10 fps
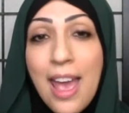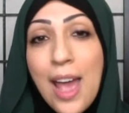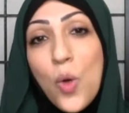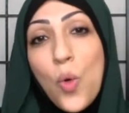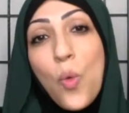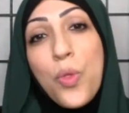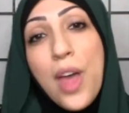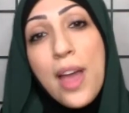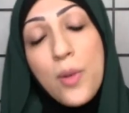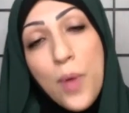who
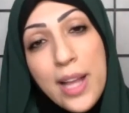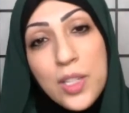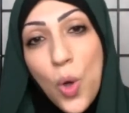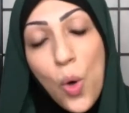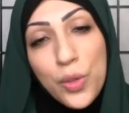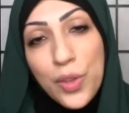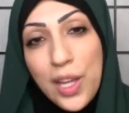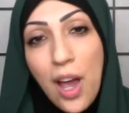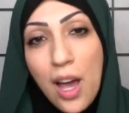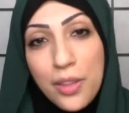then went and told the
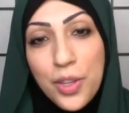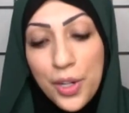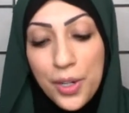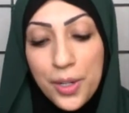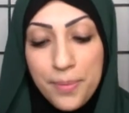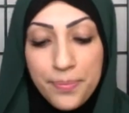other